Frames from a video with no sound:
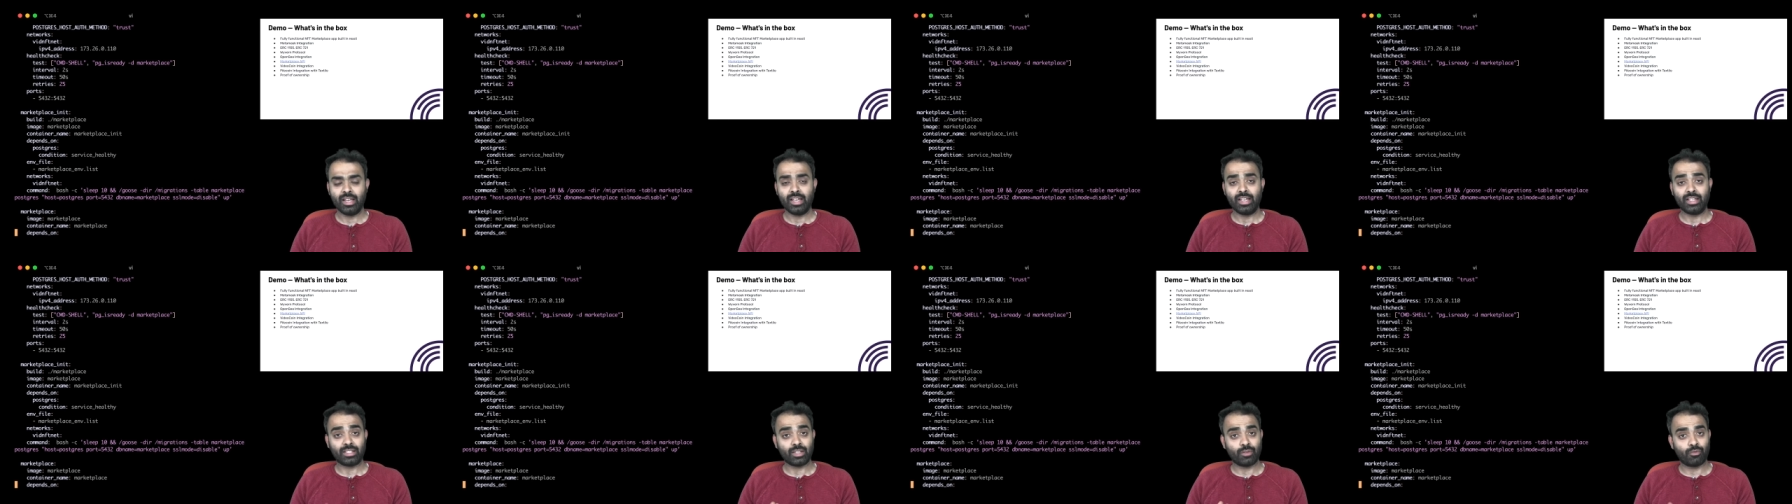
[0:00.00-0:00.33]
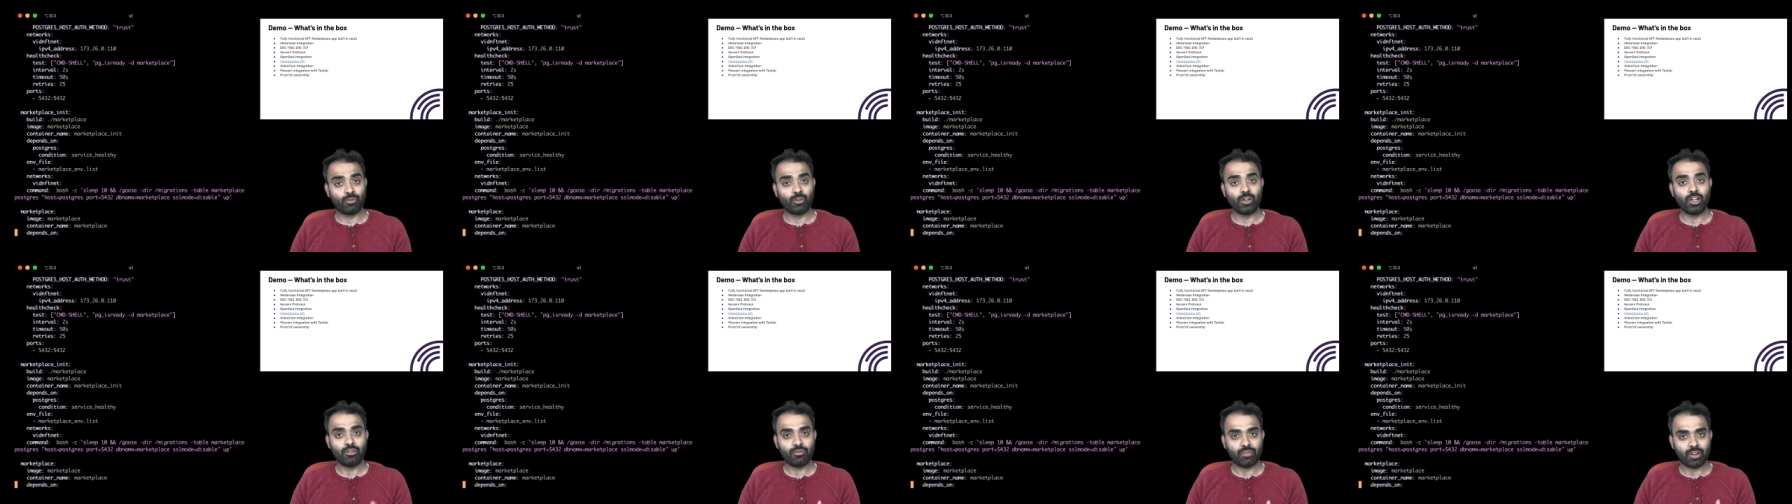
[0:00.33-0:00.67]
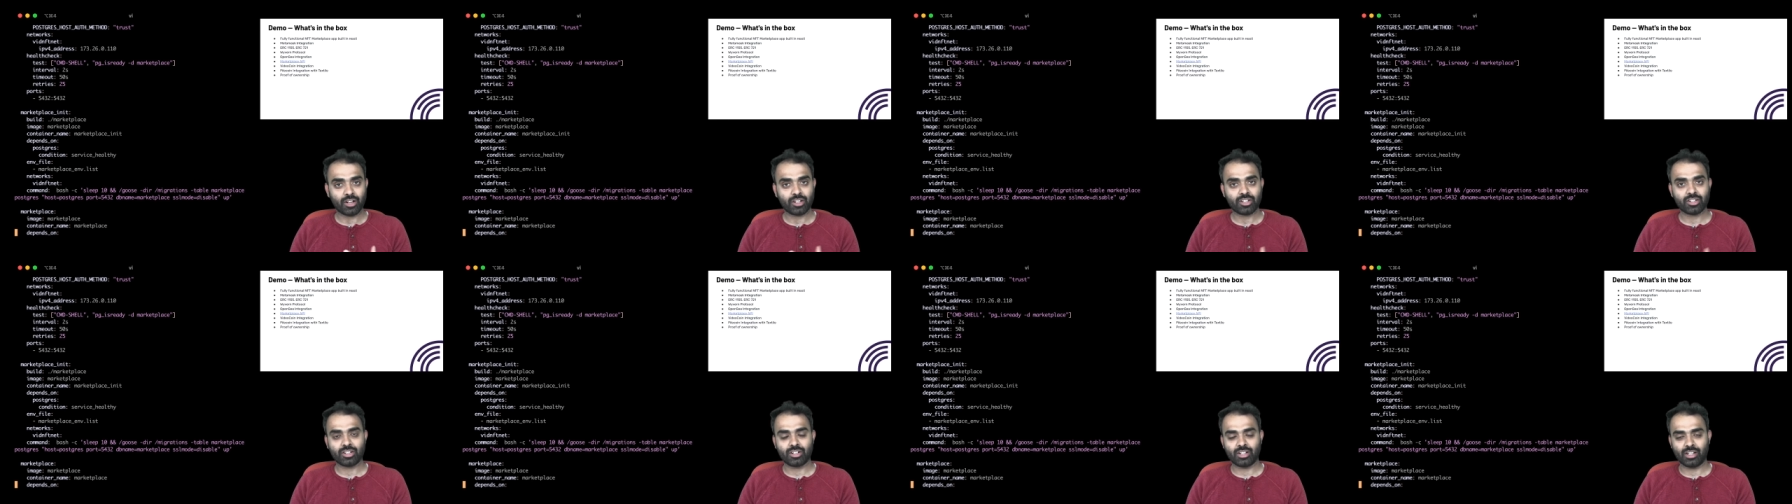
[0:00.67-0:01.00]
is a fully
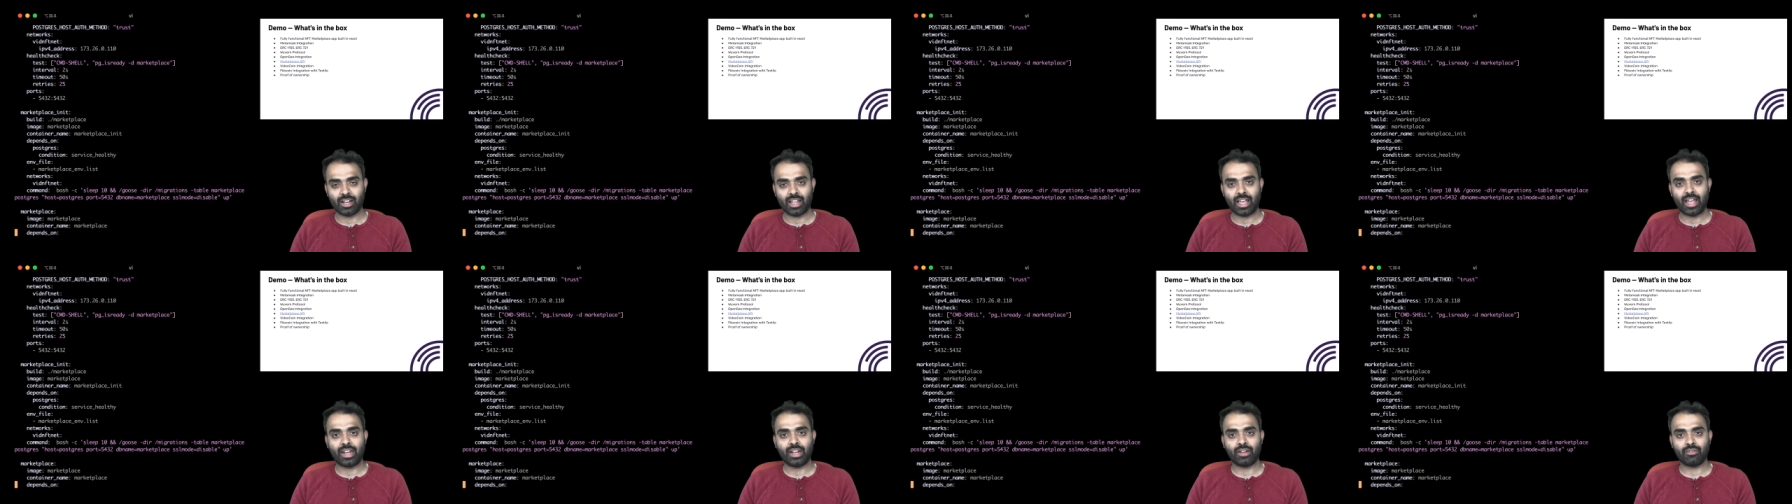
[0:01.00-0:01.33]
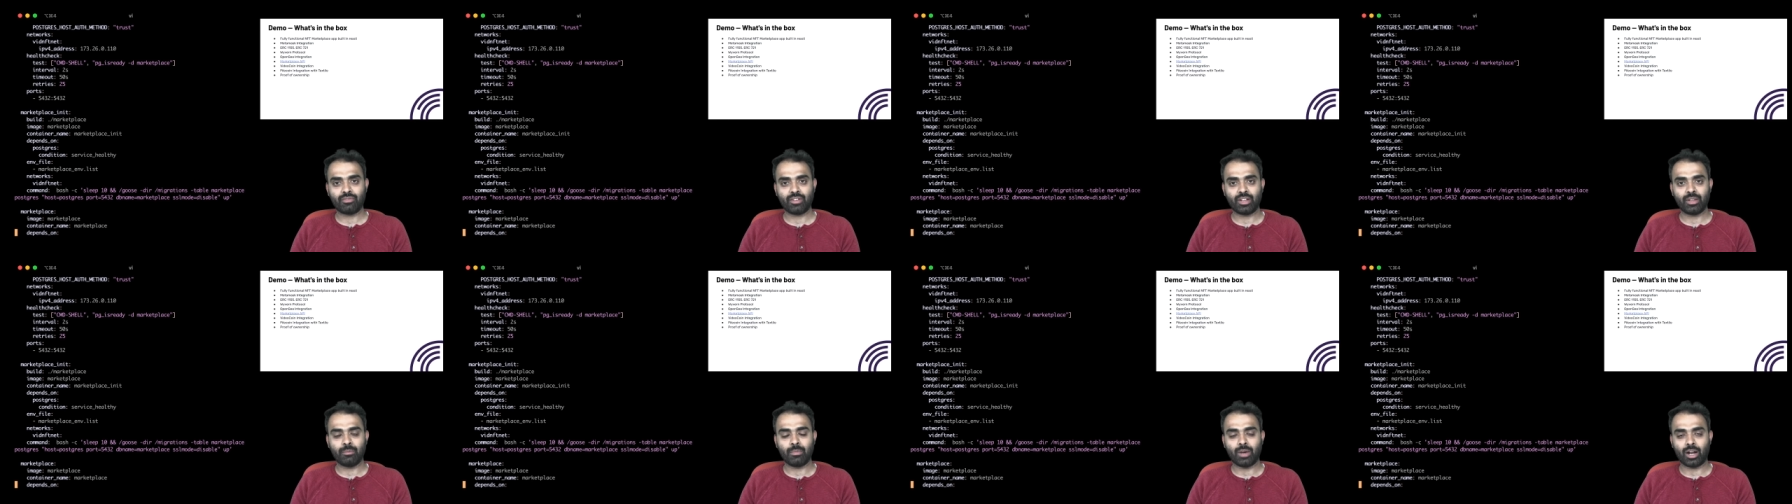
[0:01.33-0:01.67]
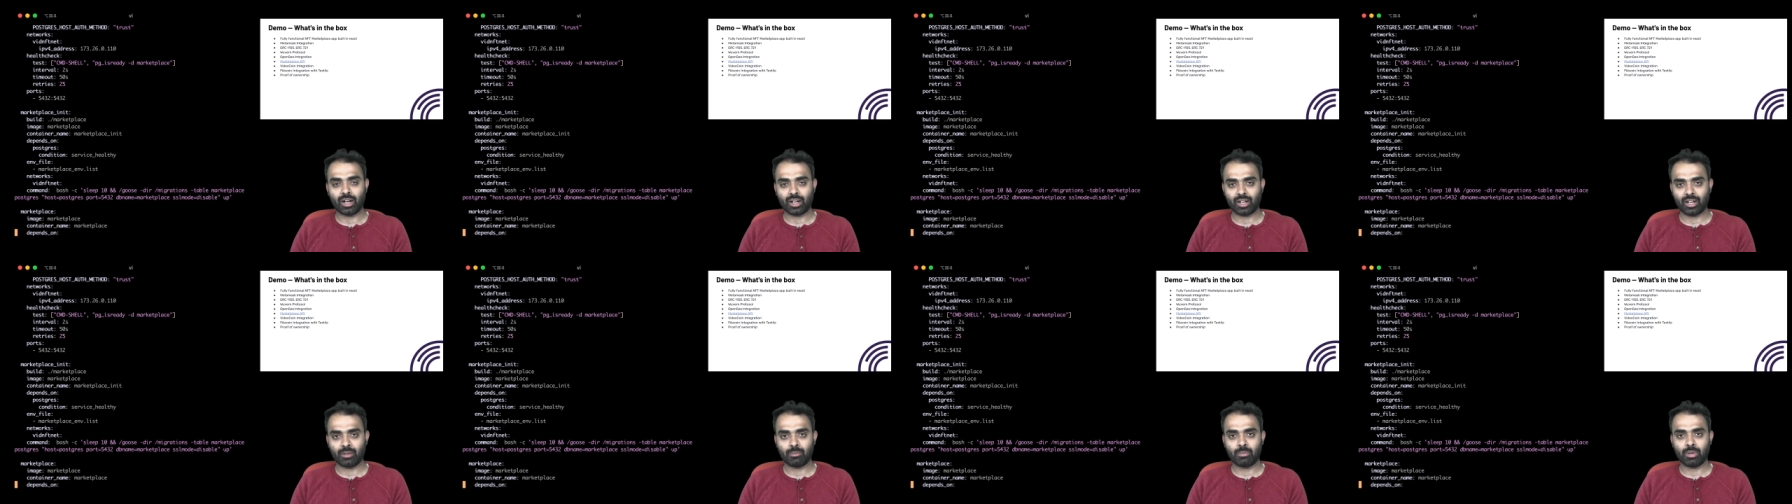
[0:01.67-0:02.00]
functional NFT
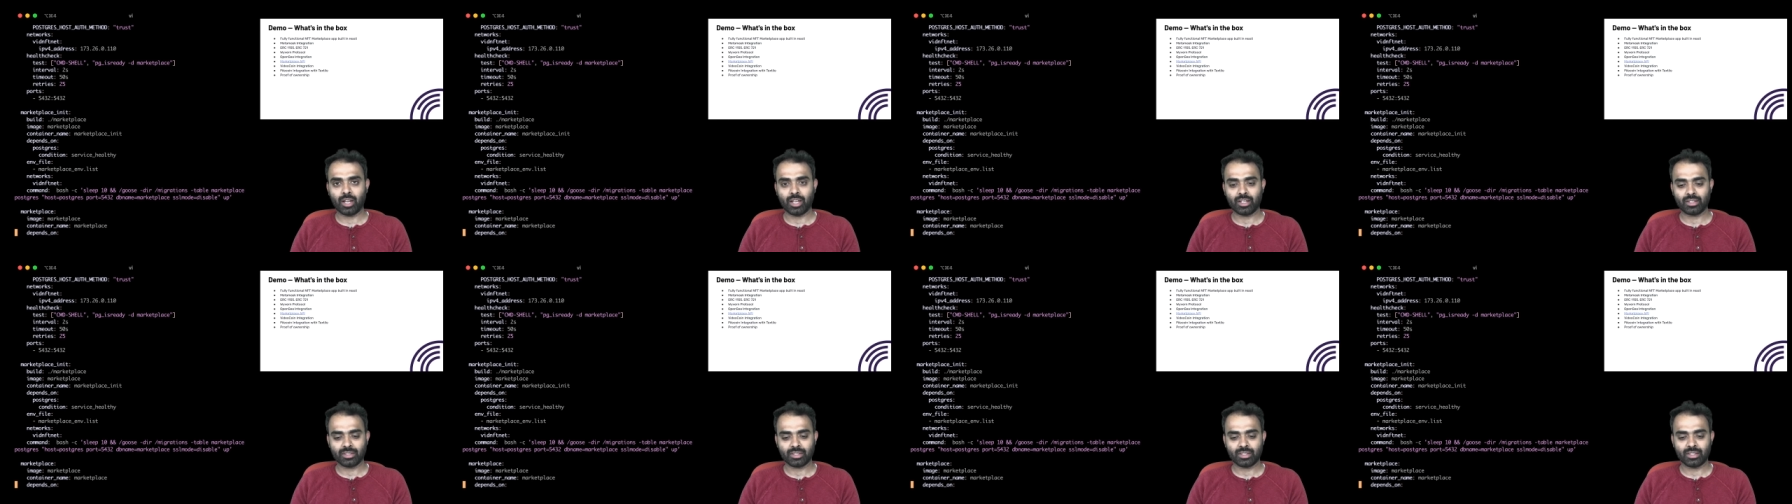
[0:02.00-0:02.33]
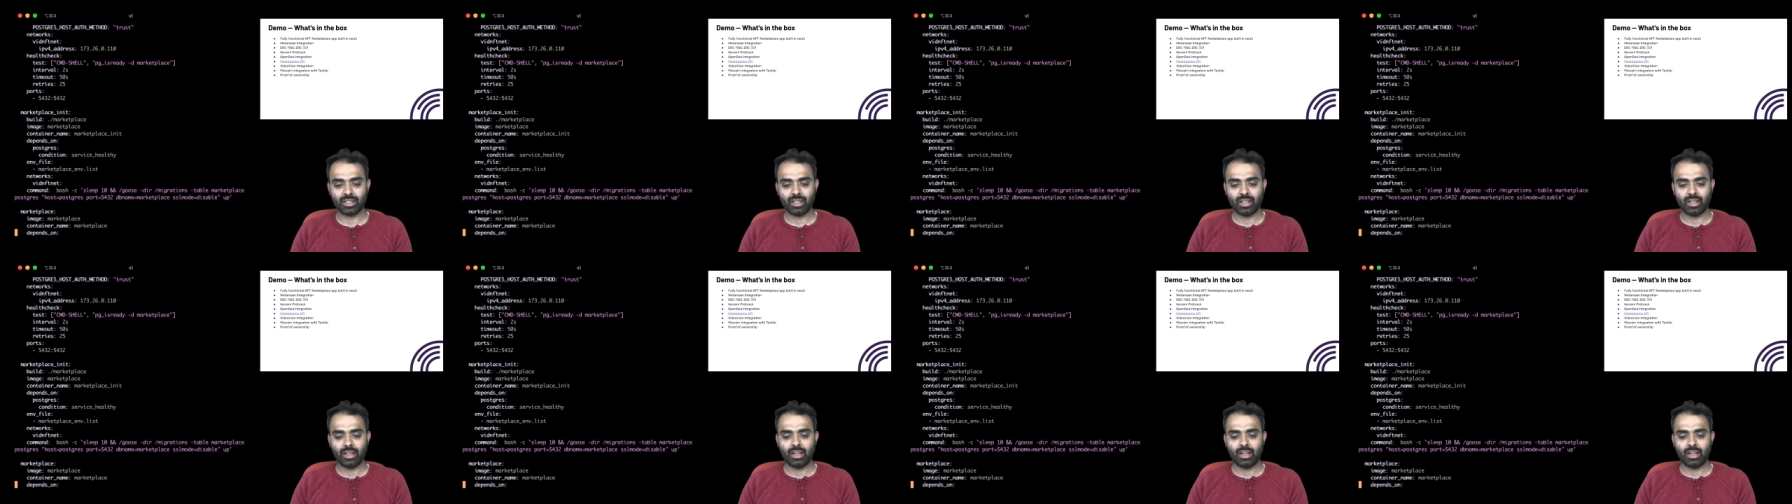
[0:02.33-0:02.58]
marketplace